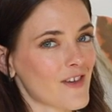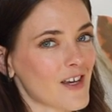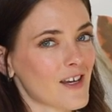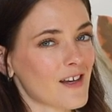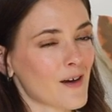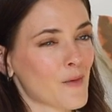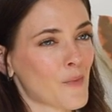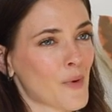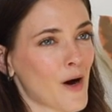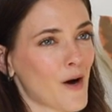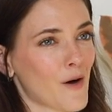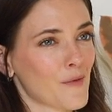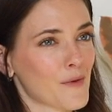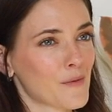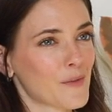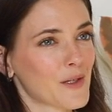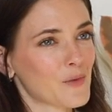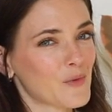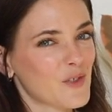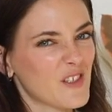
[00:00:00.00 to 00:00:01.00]
fit, I
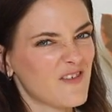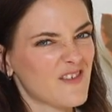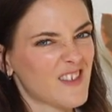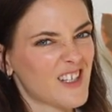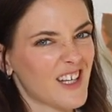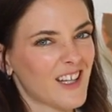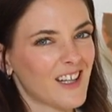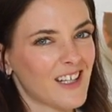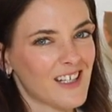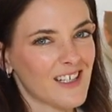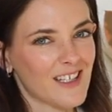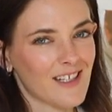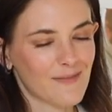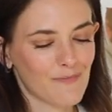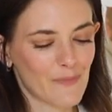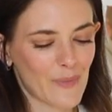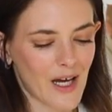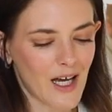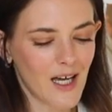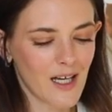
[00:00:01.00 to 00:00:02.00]
probably would have sent these
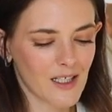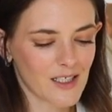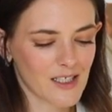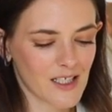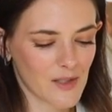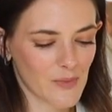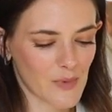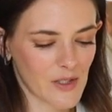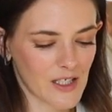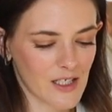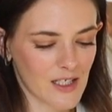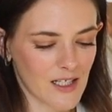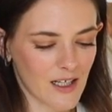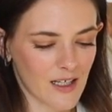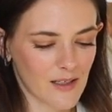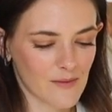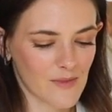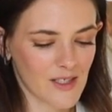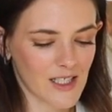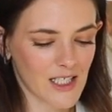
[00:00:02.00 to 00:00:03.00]
back just because
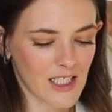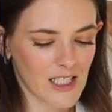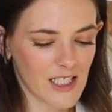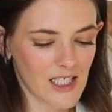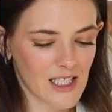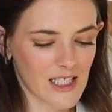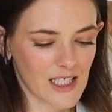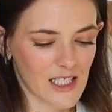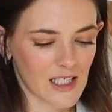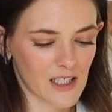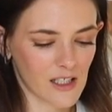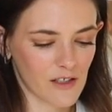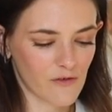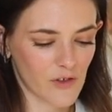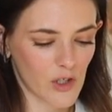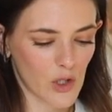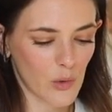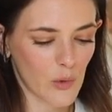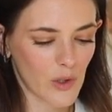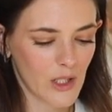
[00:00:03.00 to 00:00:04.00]
I'm such a stickler
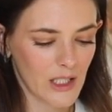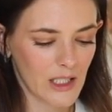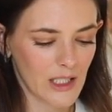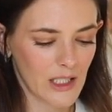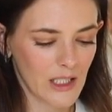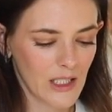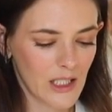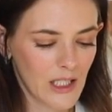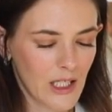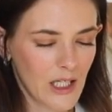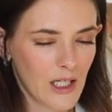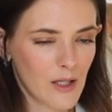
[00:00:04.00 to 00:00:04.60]
for quality.